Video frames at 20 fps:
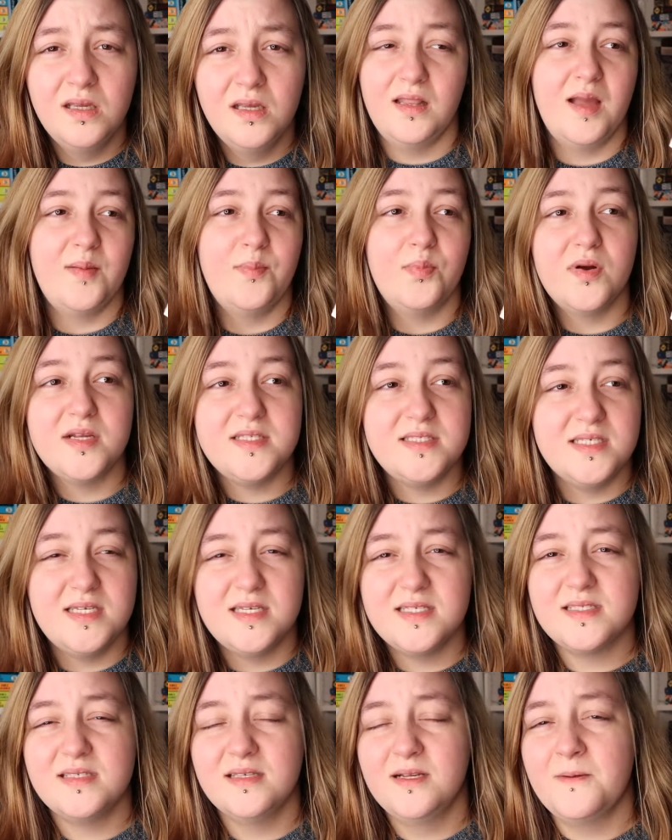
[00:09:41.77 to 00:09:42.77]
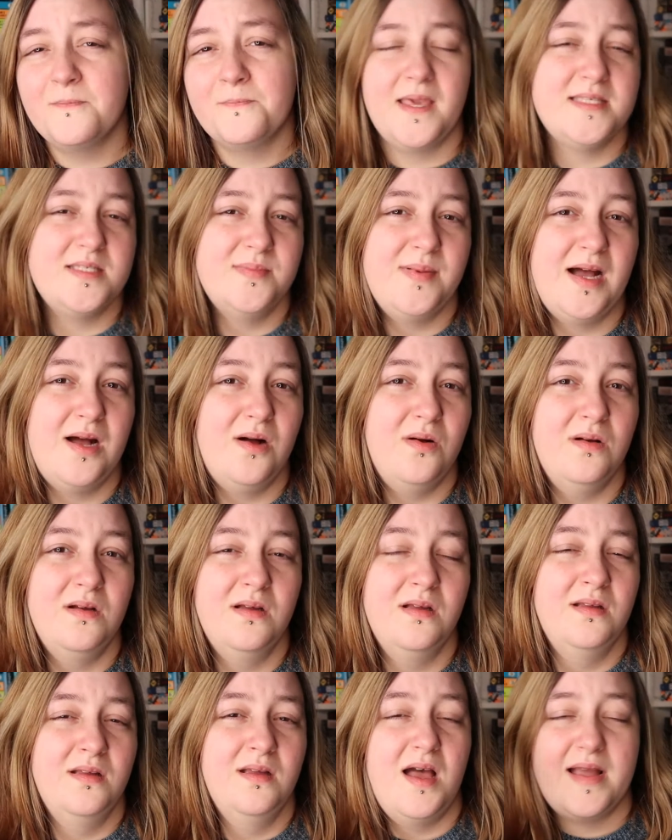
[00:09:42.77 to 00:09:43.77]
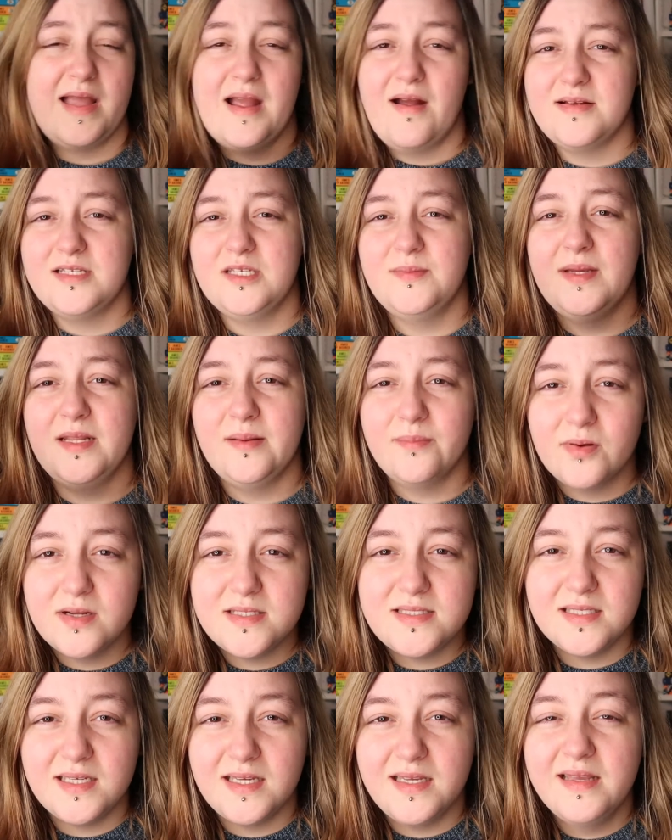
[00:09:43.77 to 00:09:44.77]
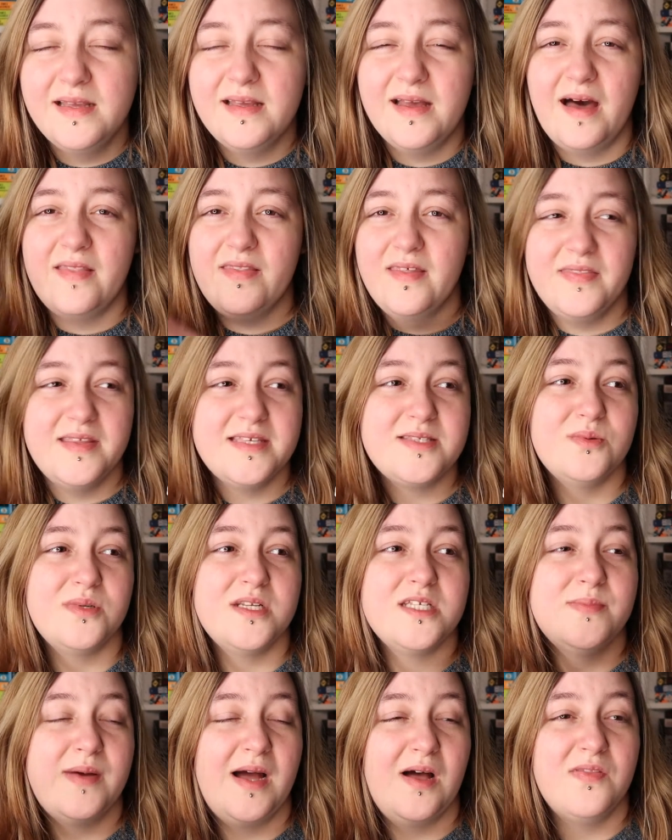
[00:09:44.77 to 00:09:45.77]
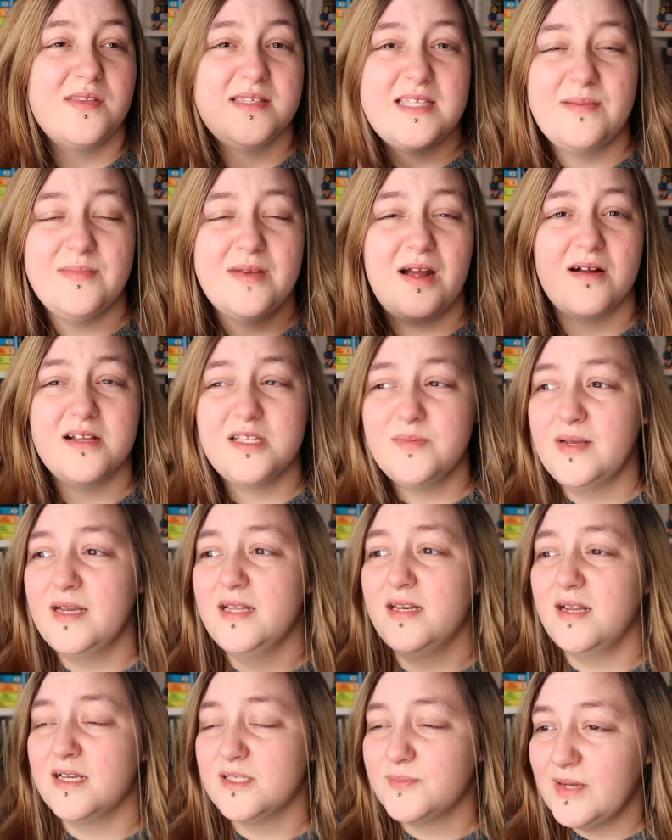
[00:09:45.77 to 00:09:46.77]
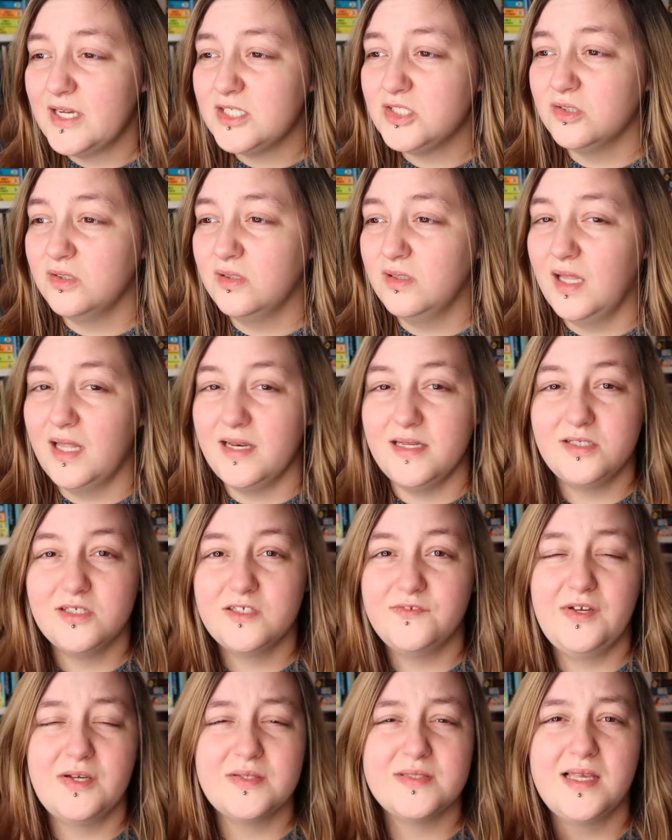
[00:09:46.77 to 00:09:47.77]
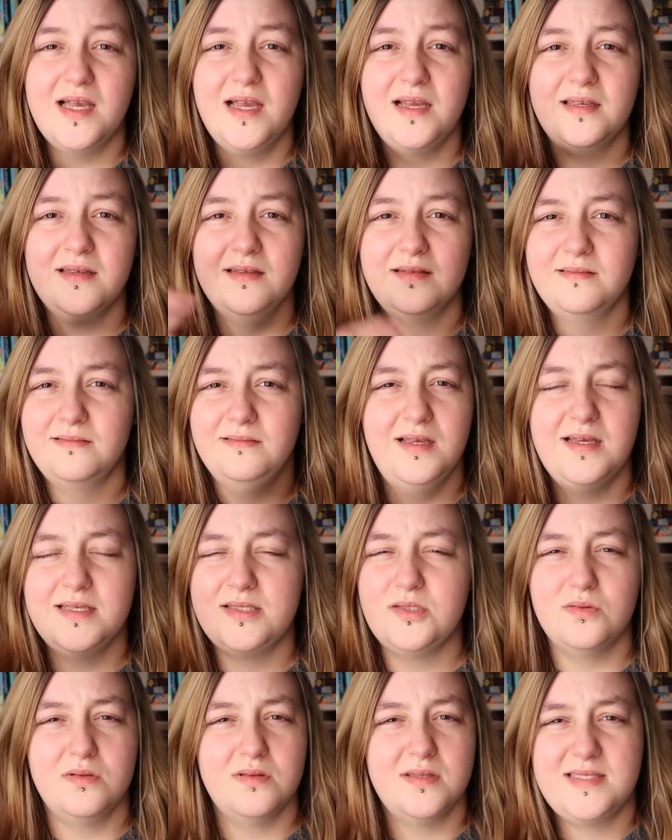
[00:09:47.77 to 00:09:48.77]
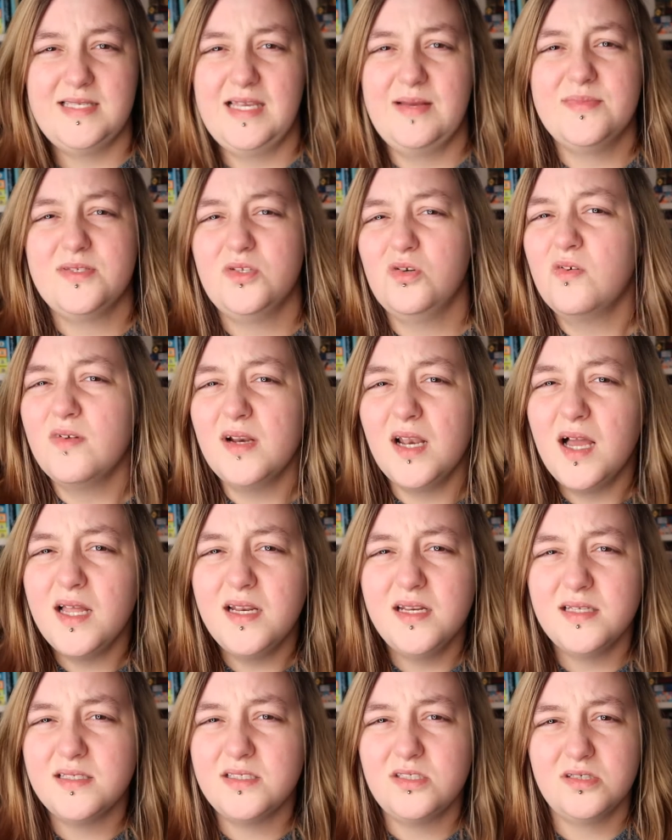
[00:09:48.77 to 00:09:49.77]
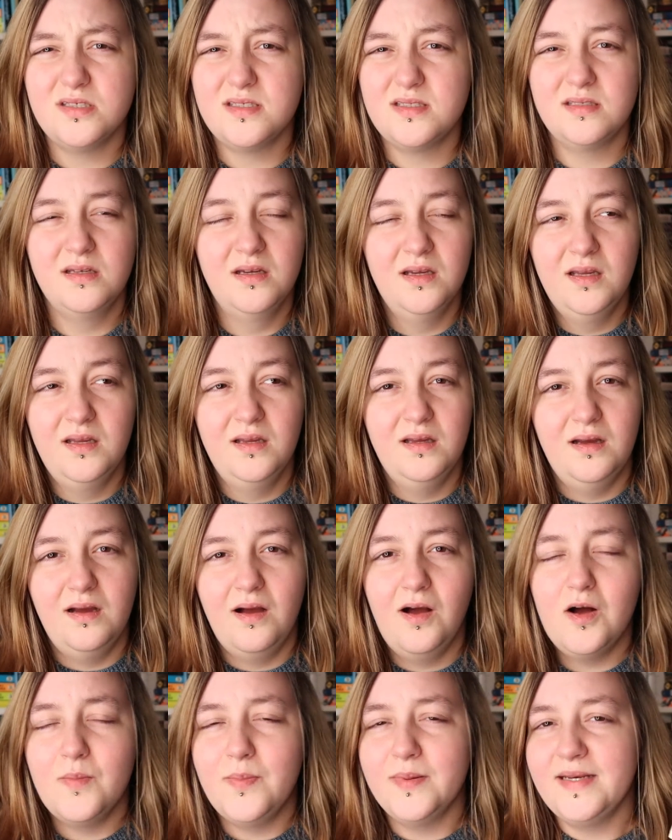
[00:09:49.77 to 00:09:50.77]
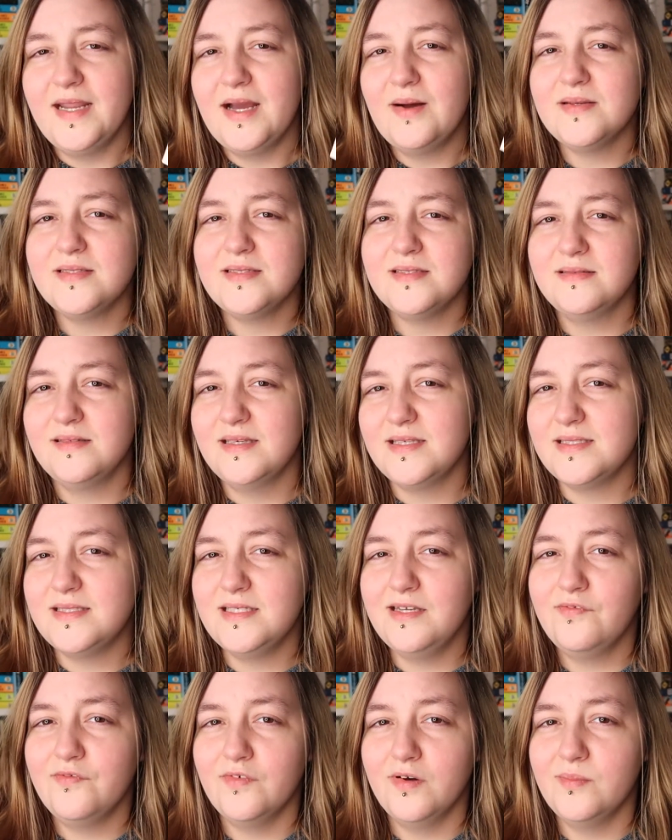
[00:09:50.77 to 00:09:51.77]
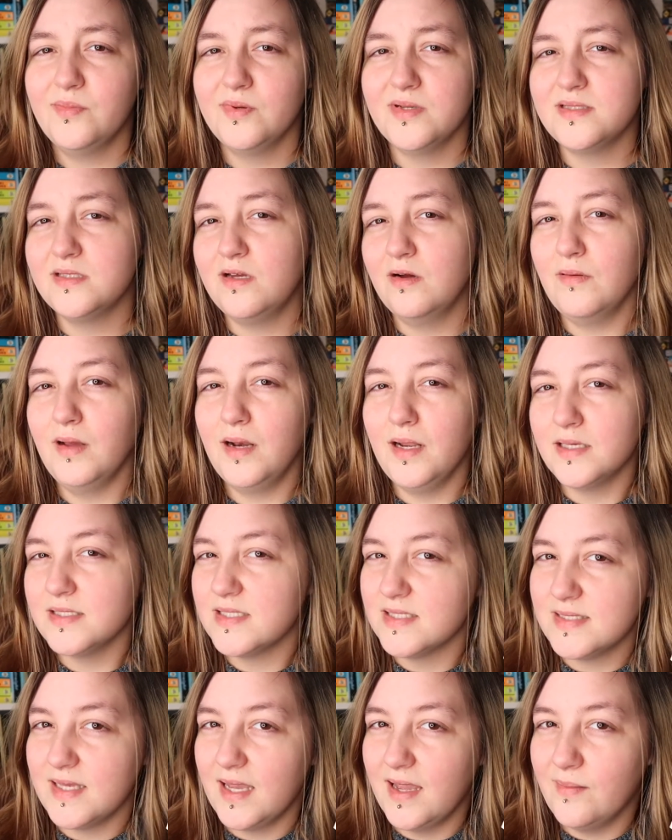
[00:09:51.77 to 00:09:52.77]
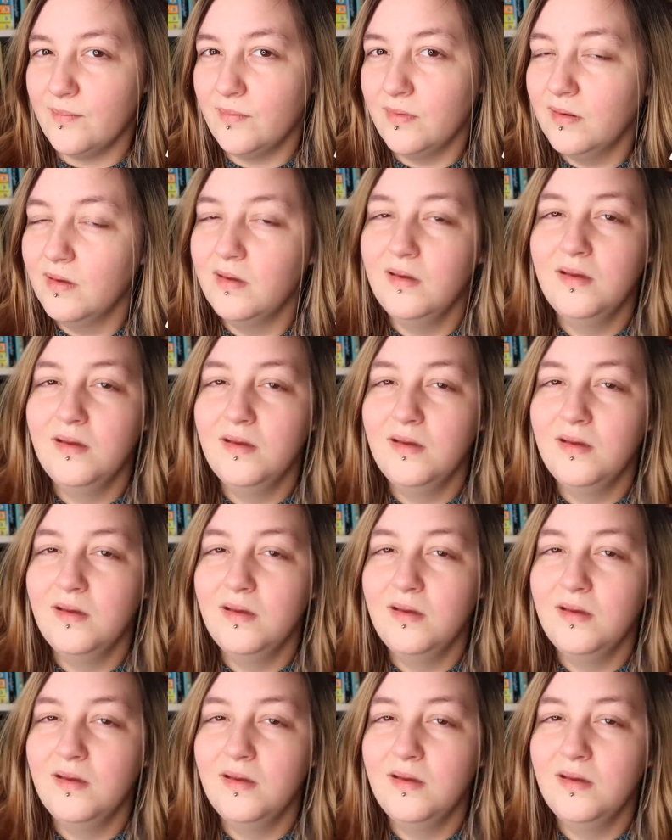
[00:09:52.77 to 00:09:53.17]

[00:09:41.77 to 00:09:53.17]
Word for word: Like Pretties is about a character being a pretty and then this one is about the same character being a special and it just feels like it's took the same storyline and it's just oh but now it's it's different but it's not really it's the same.